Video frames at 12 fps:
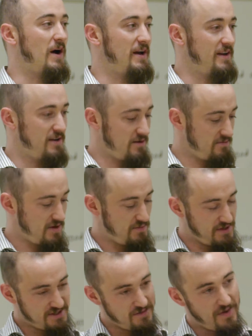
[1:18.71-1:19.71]
I
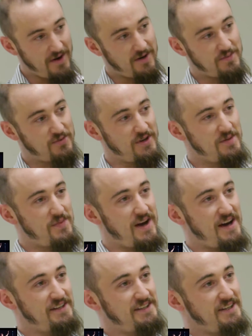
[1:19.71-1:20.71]
busted my arm pretty
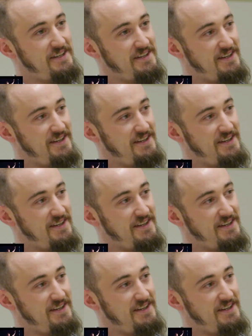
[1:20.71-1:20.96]
badly.